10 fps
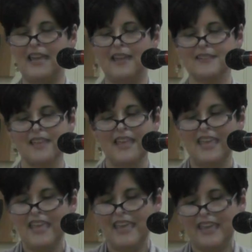nights.
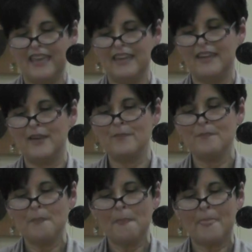And
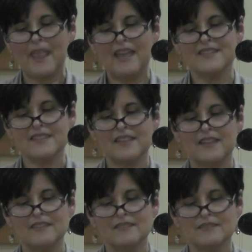I
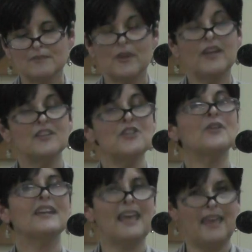said, "Well,
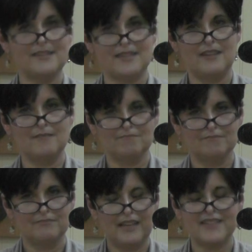you can ask it."
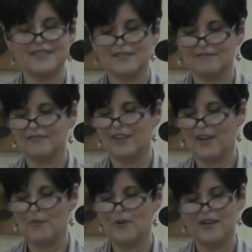I said,
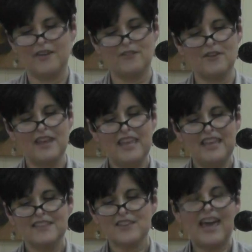whatever.
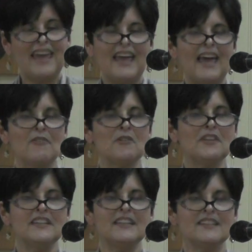So I
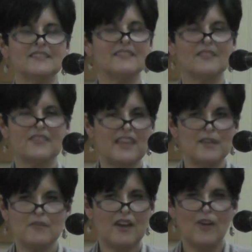really didn't
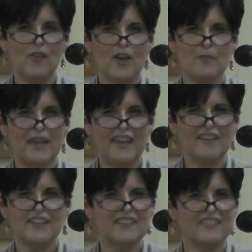think a whole lot
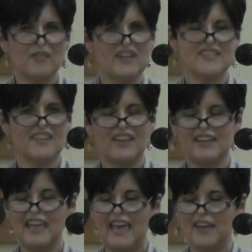about it the rest of
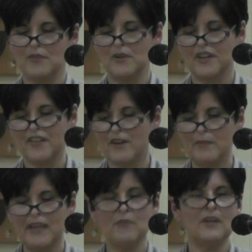that night or whatever. I
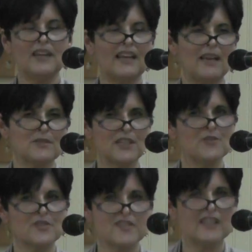mean, it wasn't like I was
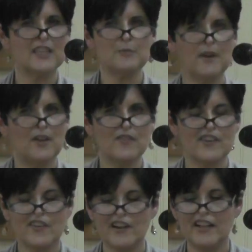losing sleep over
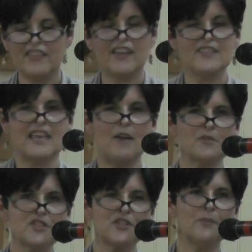it or anything, because I
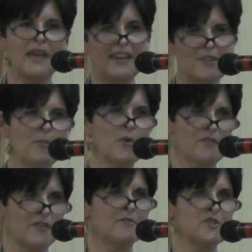was still mad at the
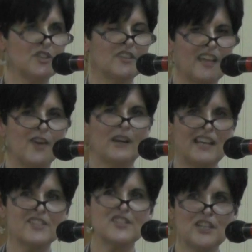boyfriend from Jellicoe, and
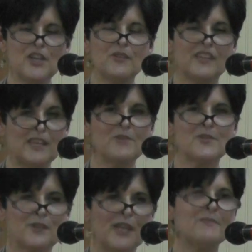I just knew that he was
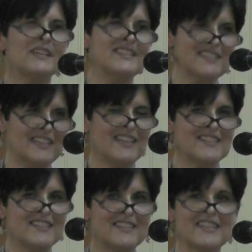going to come to his
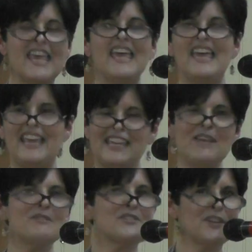senses, and
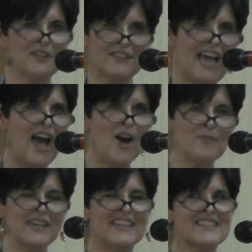he was going to call
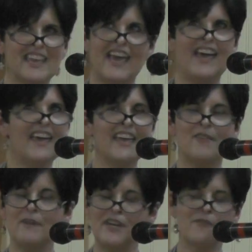me and say, "Hey,
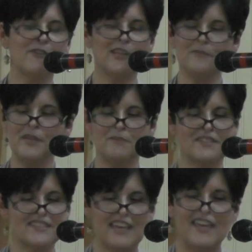I made a really big
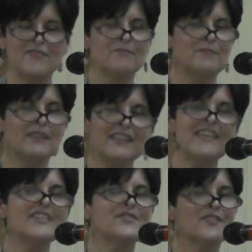mistake.
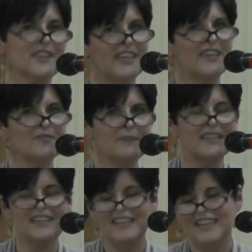Please forgive
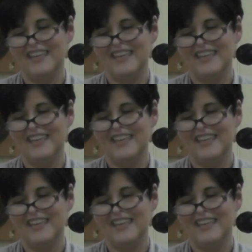me."